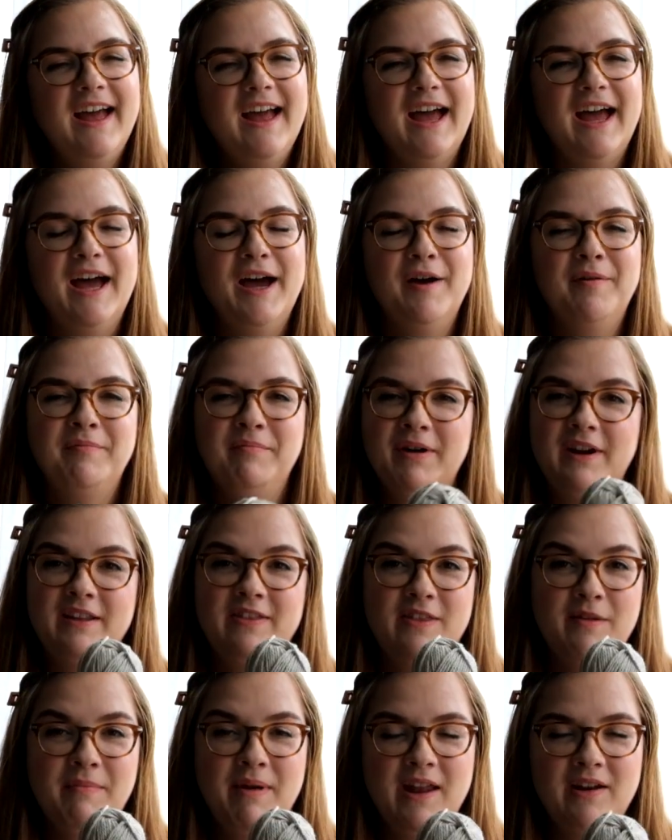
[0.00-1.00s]
um, but
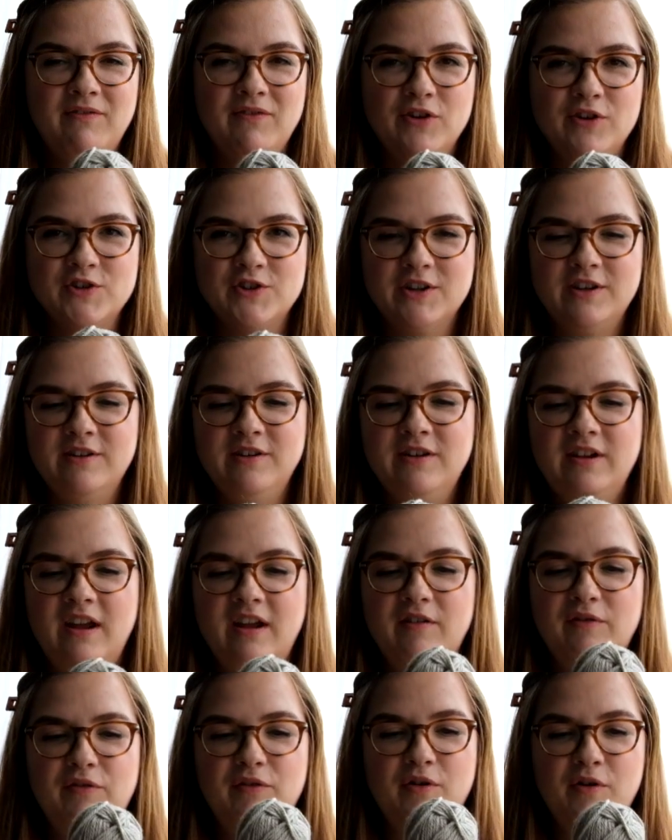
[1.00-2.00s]
the men version
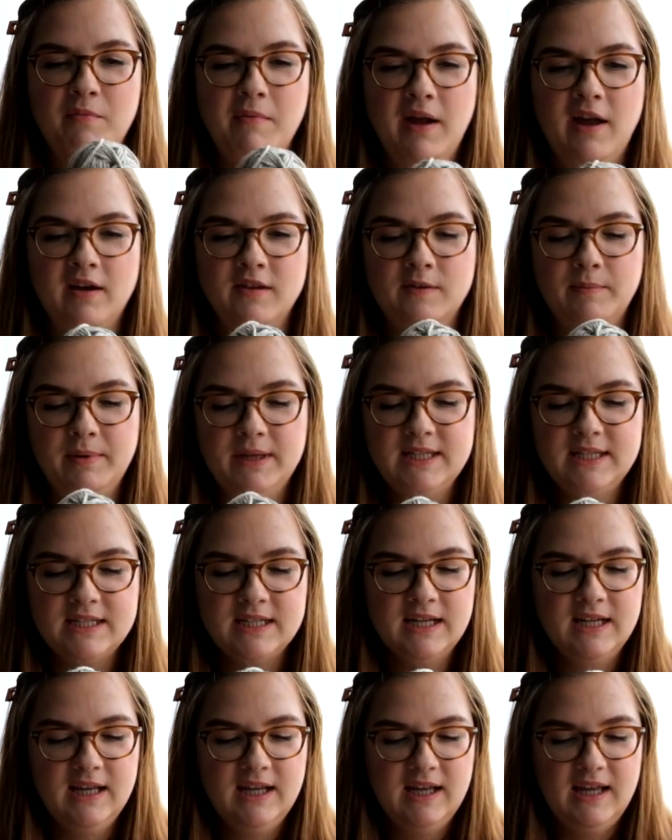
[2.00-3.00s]
for my husband
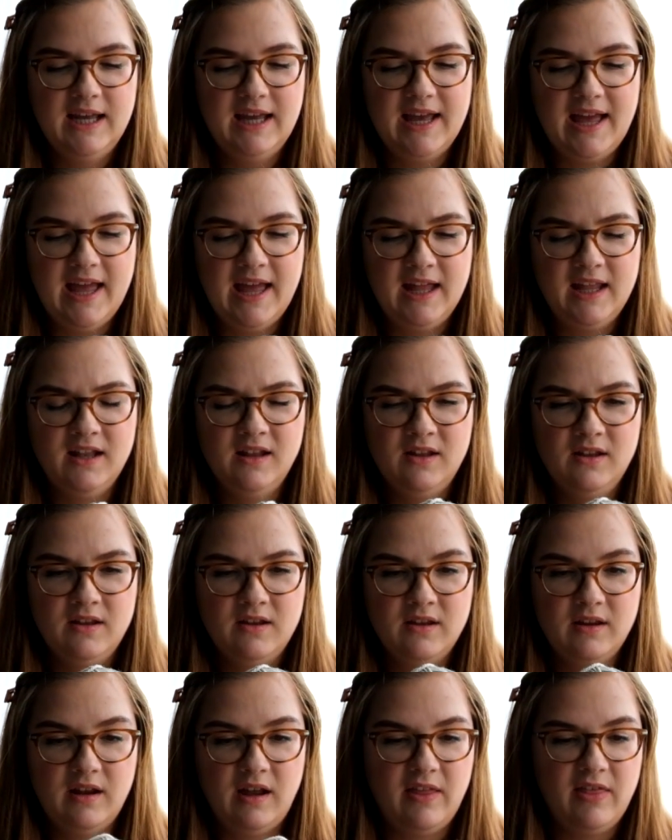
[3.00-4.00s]
and
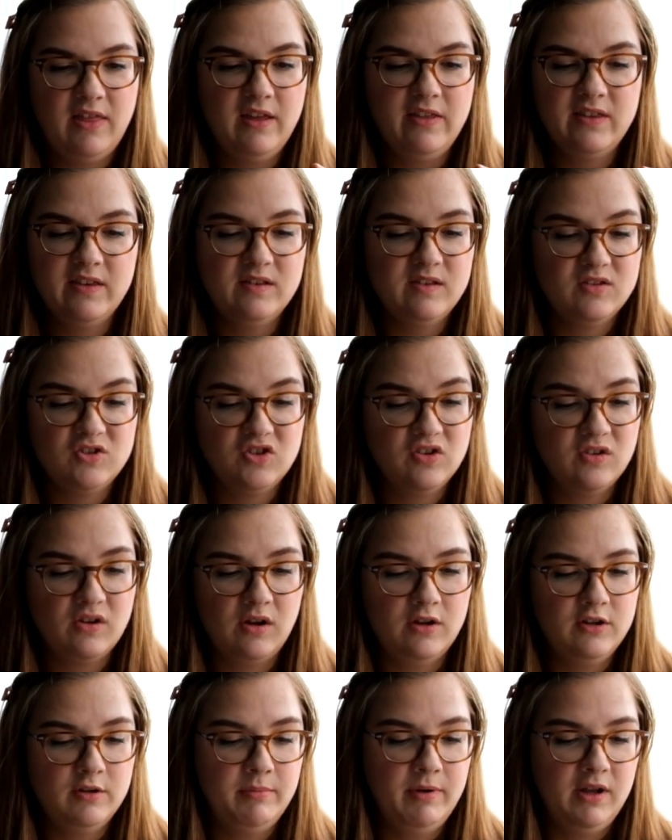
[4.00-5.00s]
I think this is just
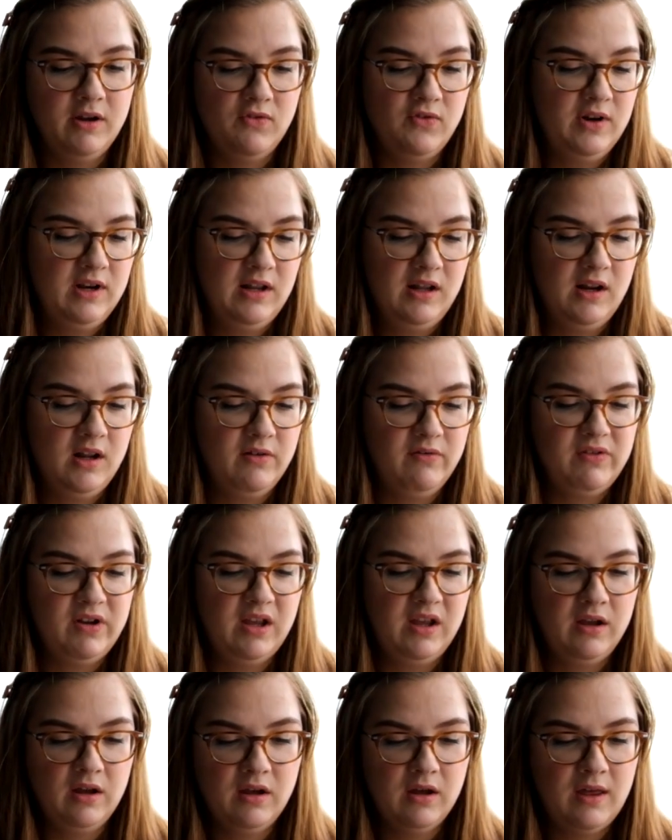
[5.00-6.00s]
going to be a really
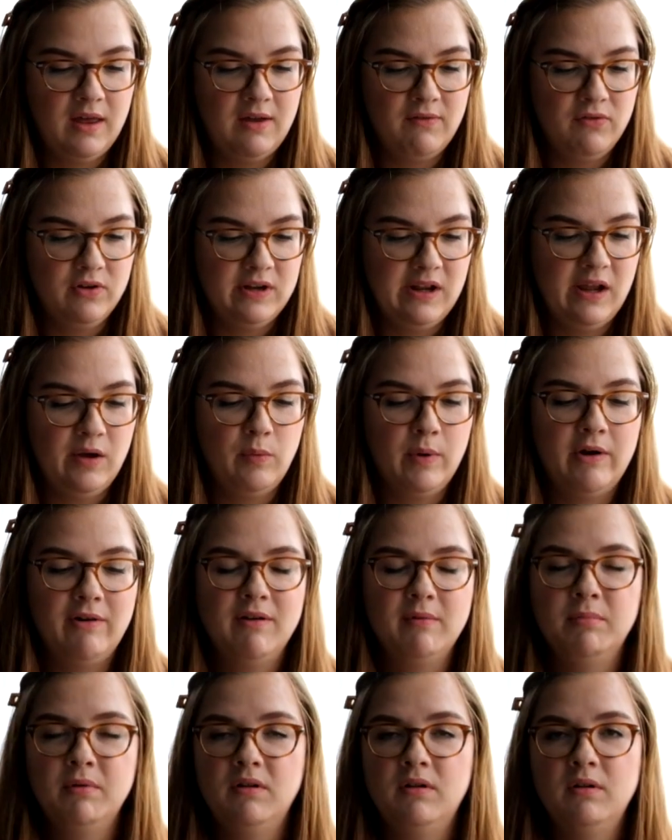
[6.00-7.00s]
lovely everyday
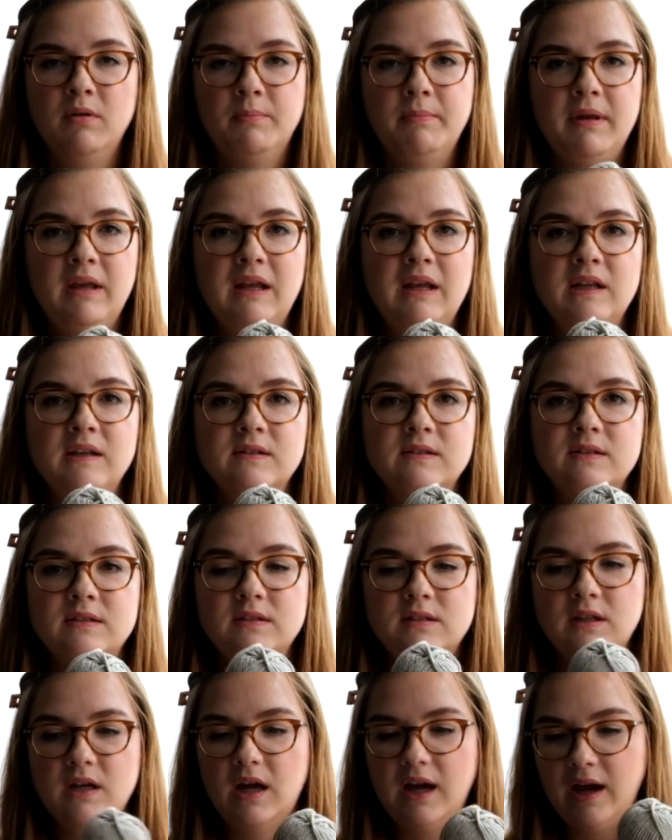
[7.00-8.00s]
wearable piece.
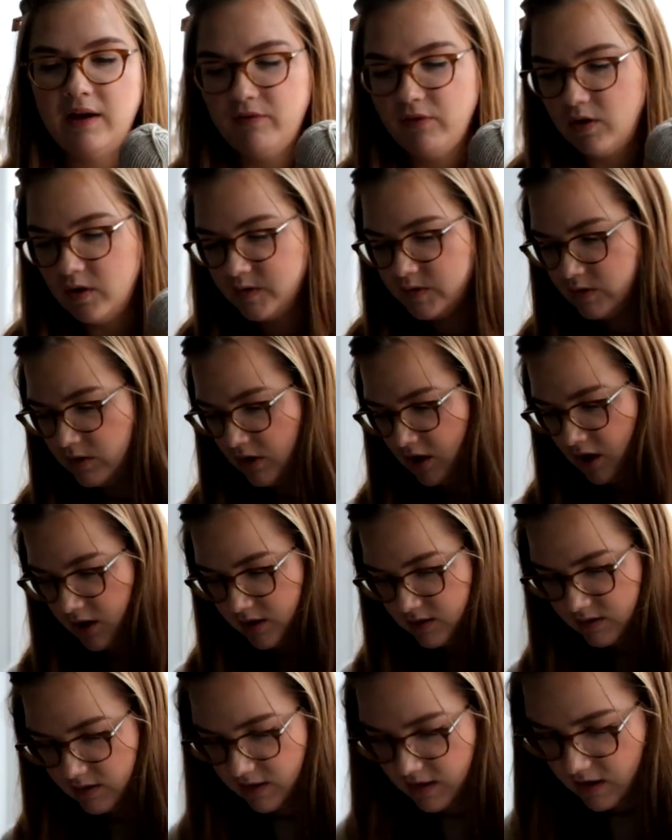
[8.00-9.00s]
I've also
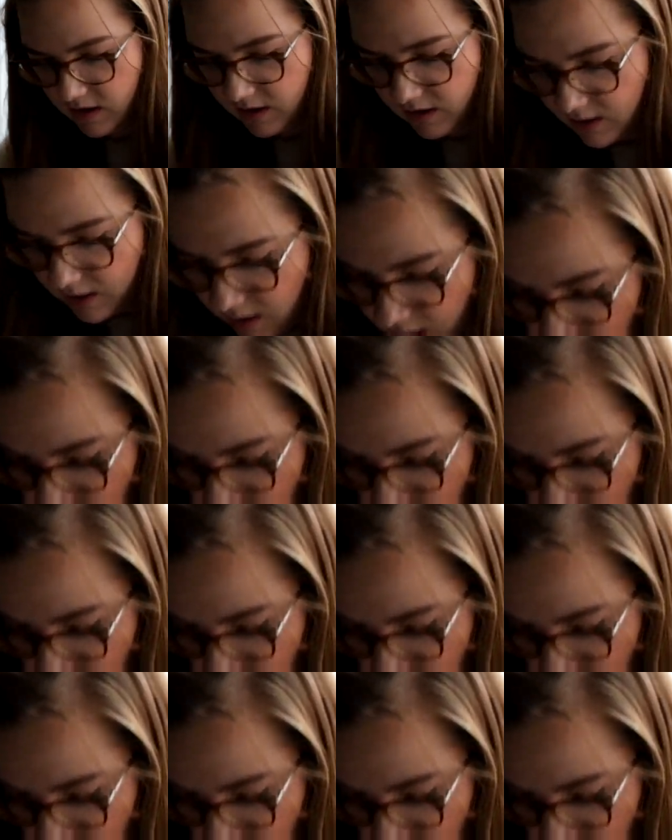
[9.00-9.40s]
got the